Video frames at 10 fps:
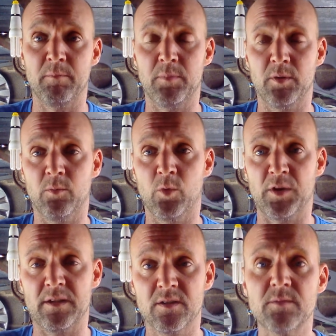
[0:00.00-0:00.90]
But what
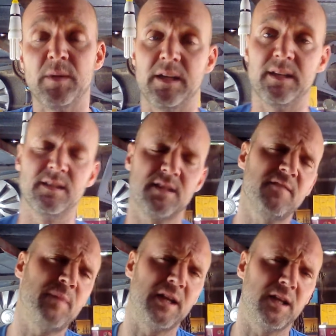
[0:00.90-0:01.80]
it does mean is
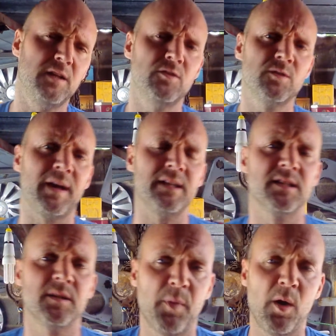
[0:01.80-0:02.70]
I've paid a huge amount into
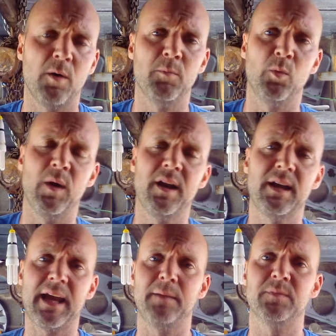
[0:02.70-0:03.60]
the pot, but when I
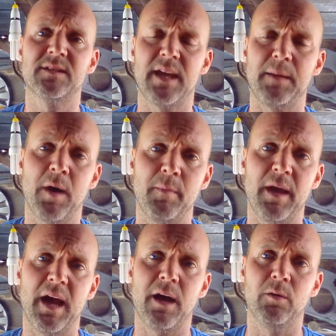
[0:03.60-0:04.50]
came to take my
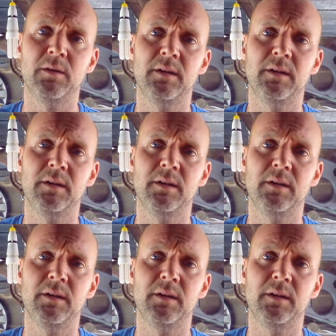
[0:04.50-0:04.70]
bit out,